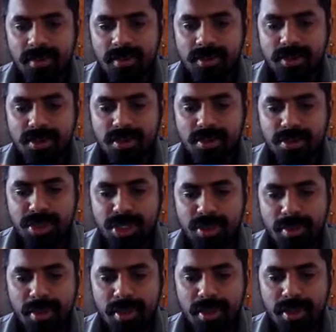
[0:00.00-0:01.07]
So
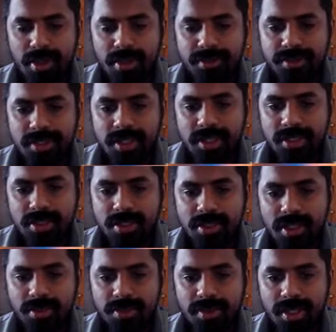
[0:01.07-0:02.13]
bishop into f6 or
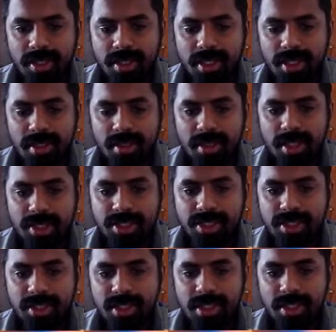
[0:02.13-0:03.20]
something, then
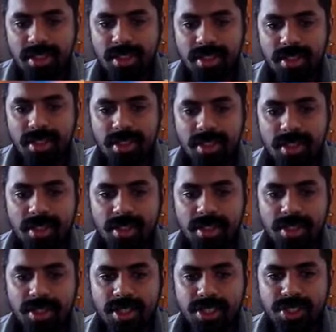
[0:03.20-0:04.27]
h3.
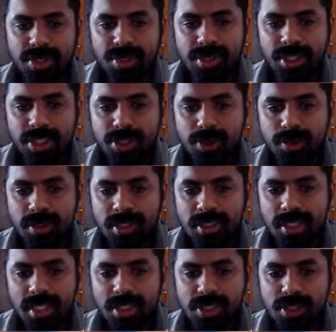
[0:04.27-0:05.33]
h2, h1 is
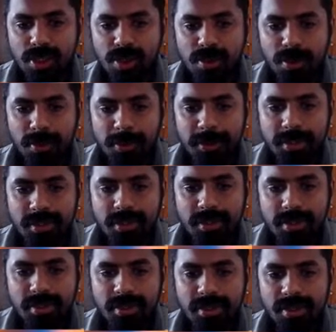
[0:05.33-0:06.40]
unstoppable.
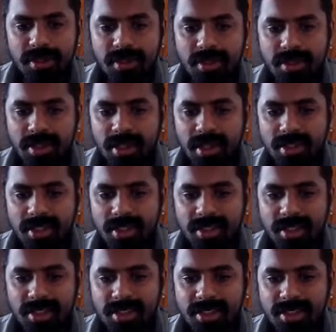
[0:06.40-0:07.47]
I think
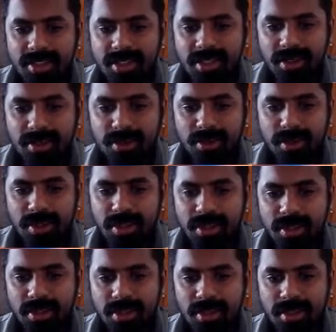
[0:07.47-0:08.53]
that's the one,
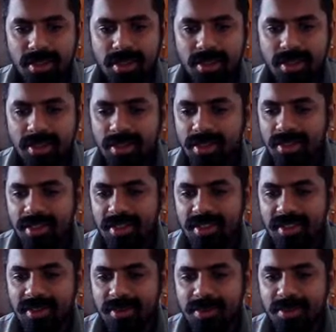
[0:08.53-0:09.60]

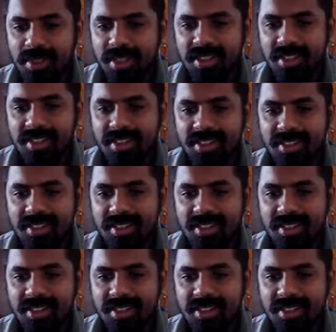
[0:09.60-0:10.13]
but